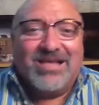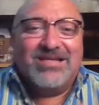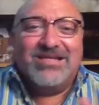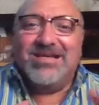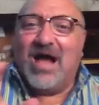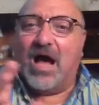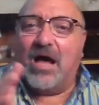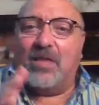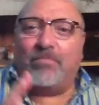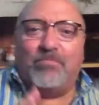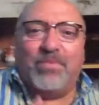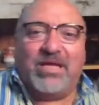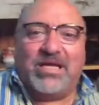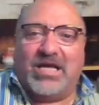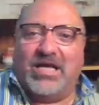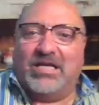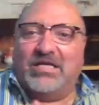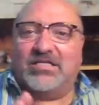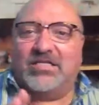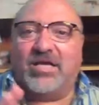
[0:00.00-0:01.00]
not
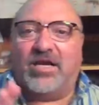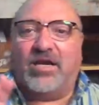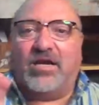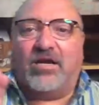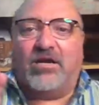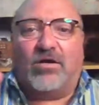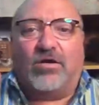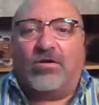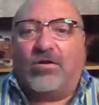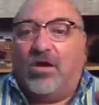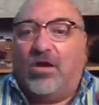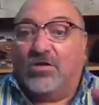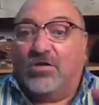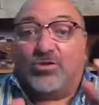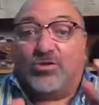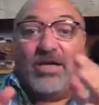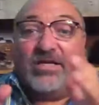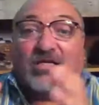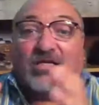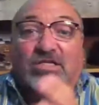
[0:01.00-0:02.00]
because they're
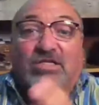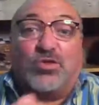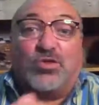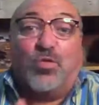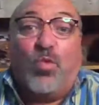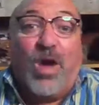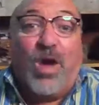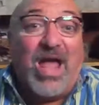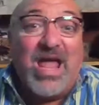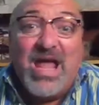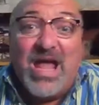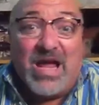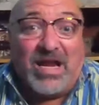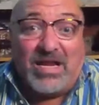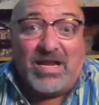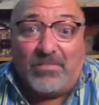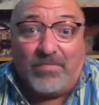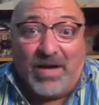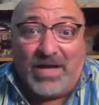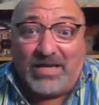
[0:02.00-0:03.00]
trying to sway
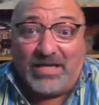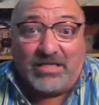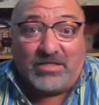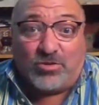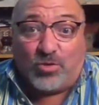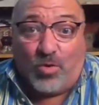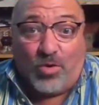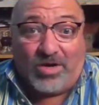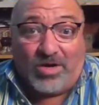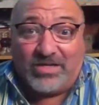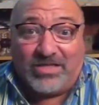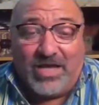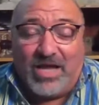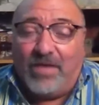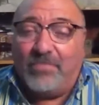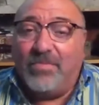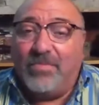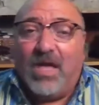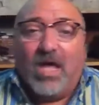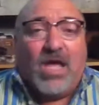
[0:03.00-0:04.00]
anybody toward
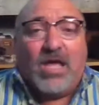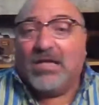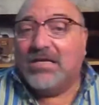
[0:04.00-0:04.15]
them,